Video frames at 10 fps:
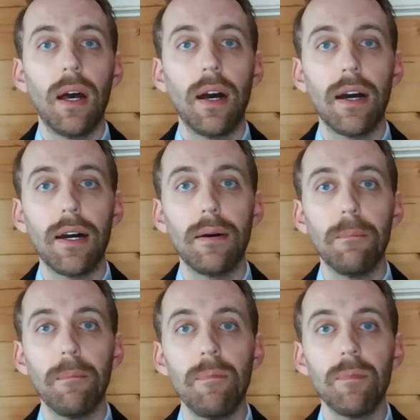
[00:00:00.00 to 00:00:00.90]

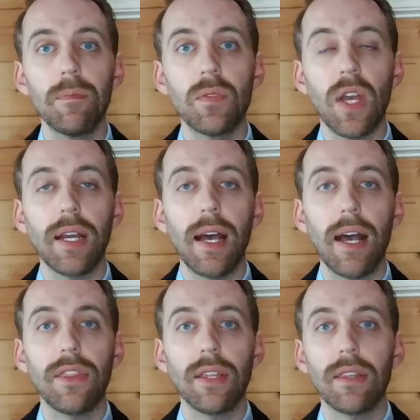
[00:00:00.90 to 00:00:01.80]
So
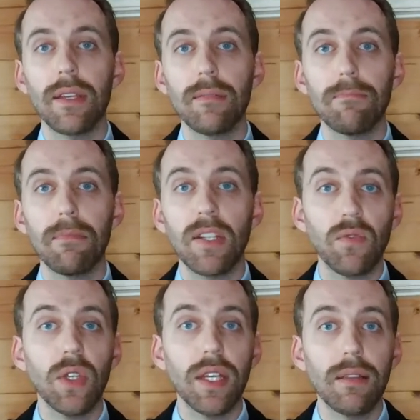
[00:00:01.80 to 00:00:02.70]
I think that
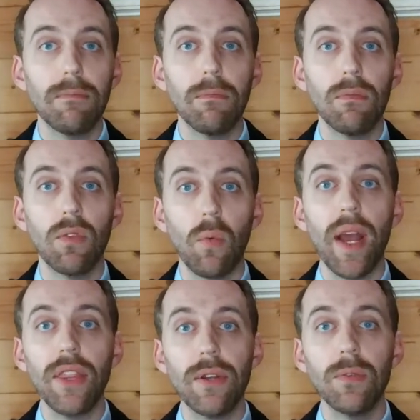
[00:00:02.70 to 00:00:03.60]
that's really the
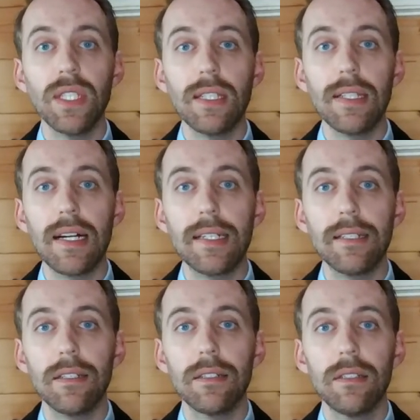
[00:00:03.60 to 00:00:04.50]
way that it was
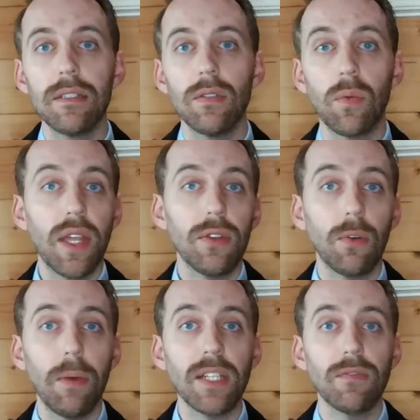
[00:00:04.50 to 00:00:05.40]
designed, the way that
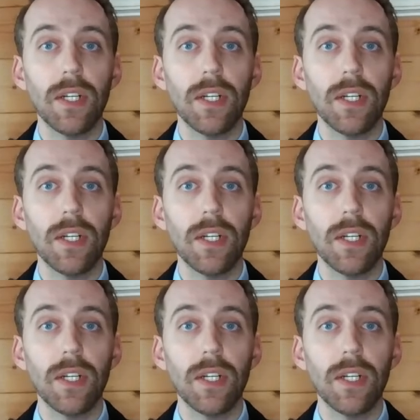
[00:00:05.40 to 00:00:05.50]
it'll best